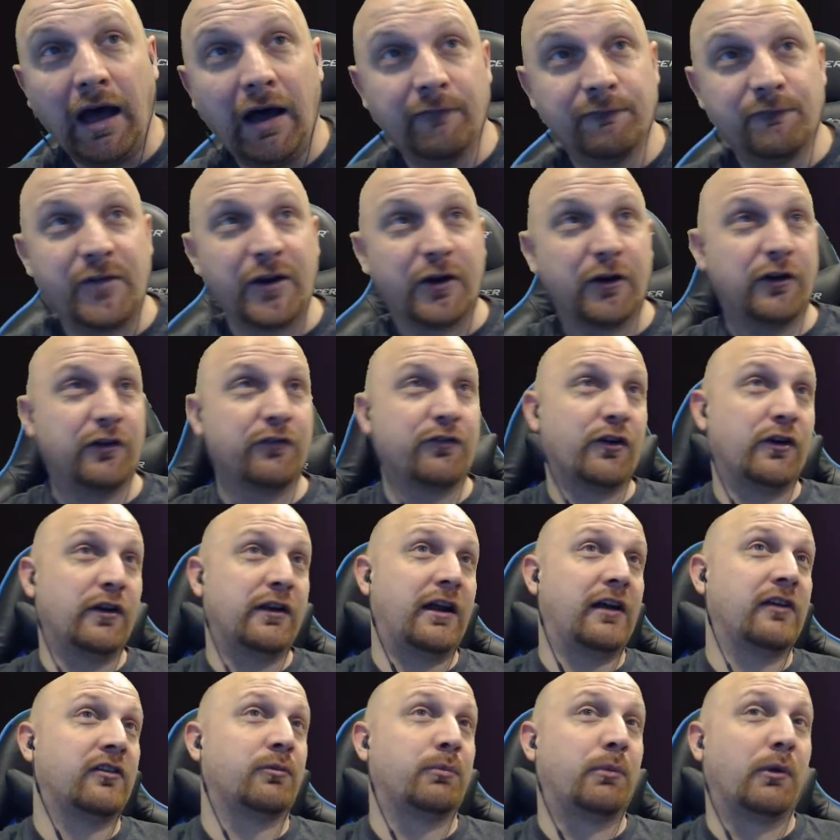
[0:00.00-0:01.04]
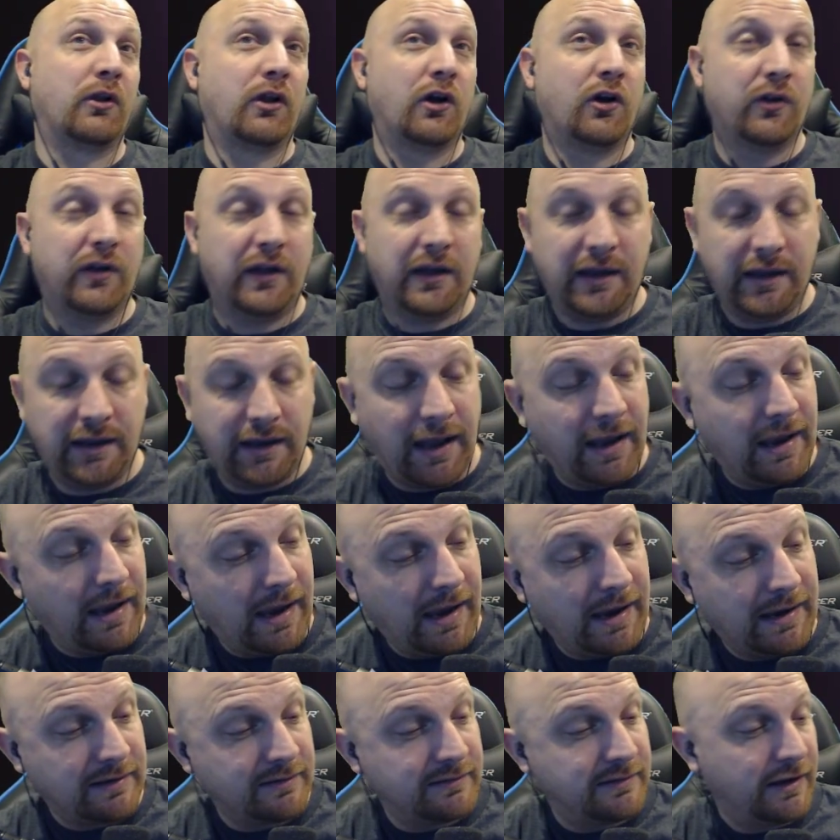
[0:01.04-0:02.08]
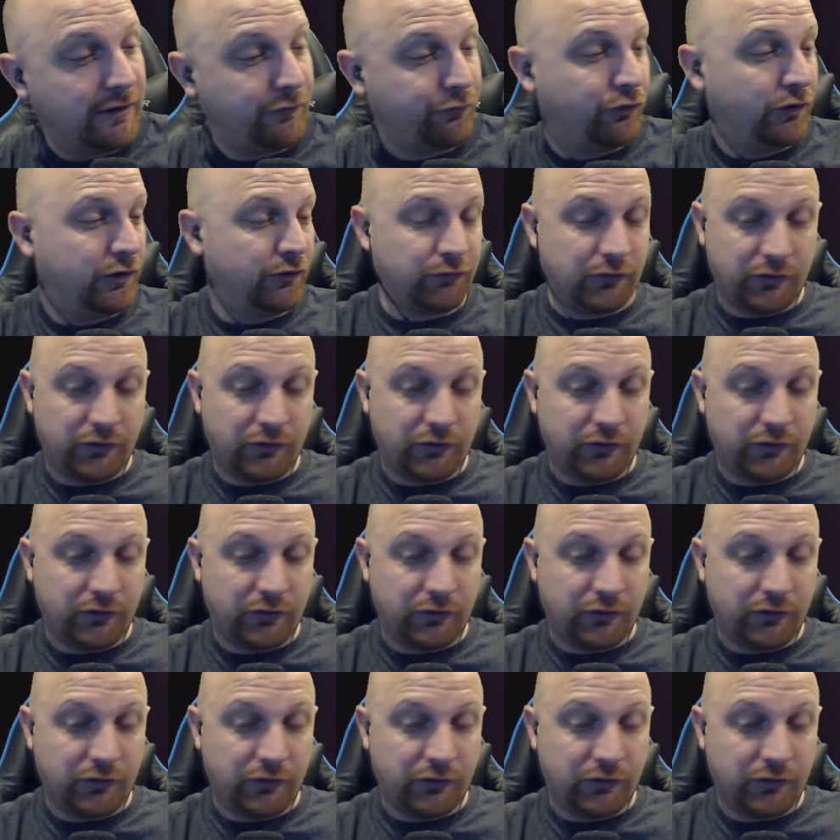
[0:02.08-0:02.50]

Very, very nice Bellona, and I can definitely